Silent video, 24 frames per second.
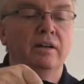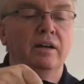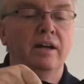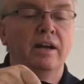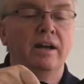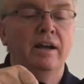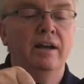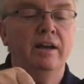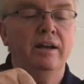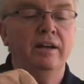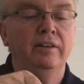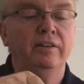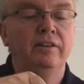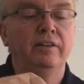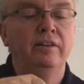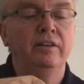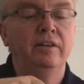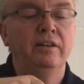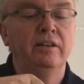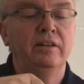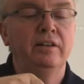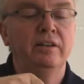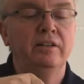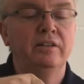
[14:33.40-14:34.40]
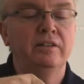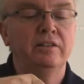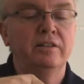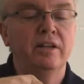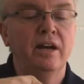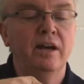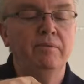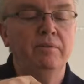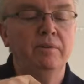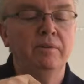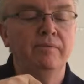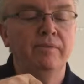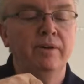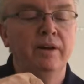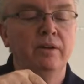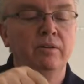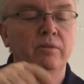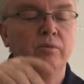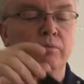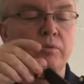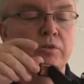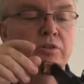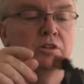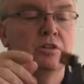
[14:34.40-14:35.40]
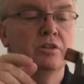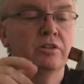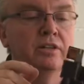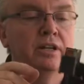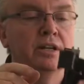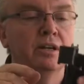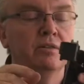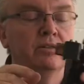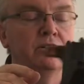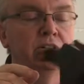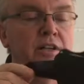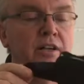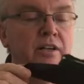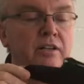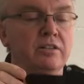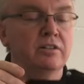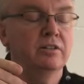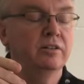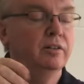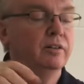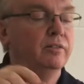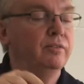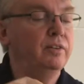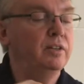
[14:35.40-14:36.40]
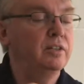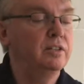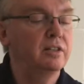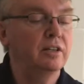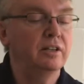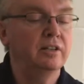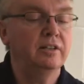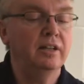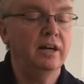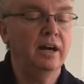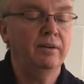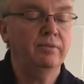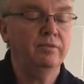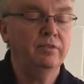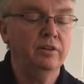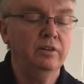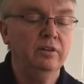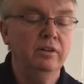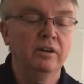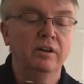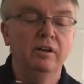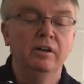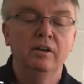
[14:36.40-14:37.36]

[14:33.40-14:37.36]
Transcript: had the tablet mount, which is now attached to the VESA adapter.